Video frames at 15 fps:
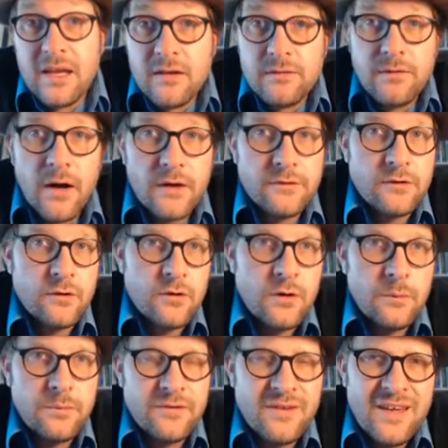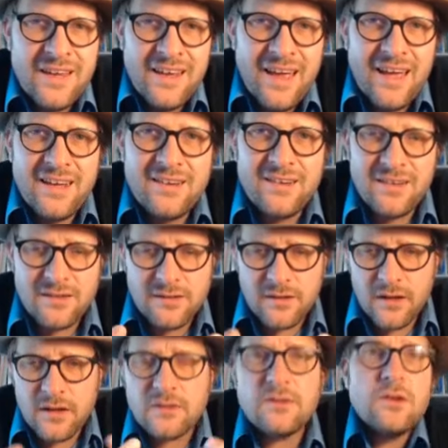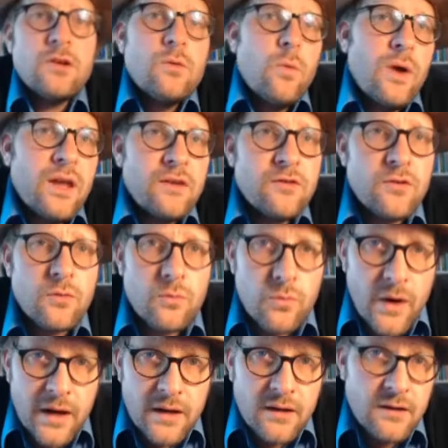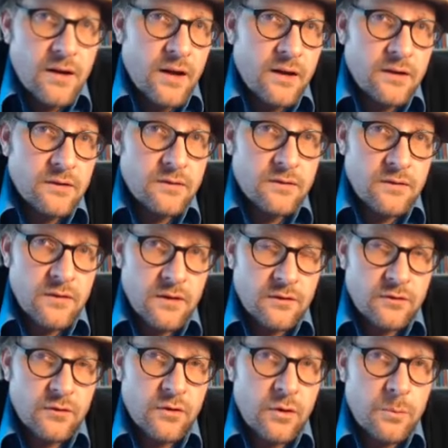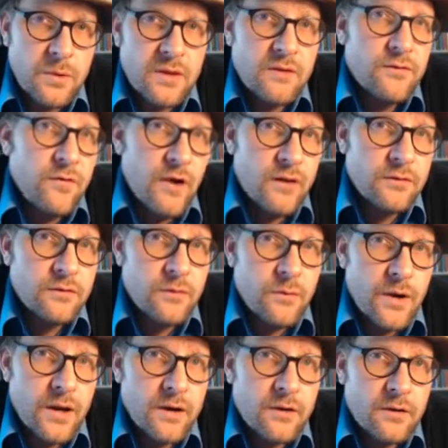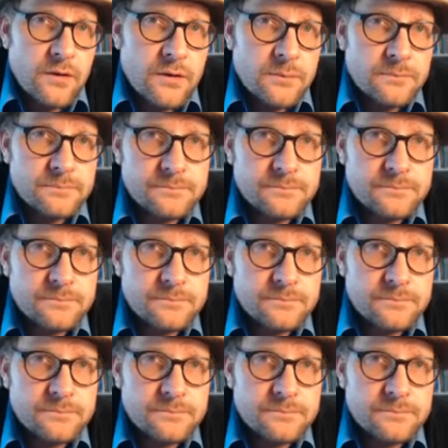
many fossil groups and is a good way to recognize this group in the fossil record.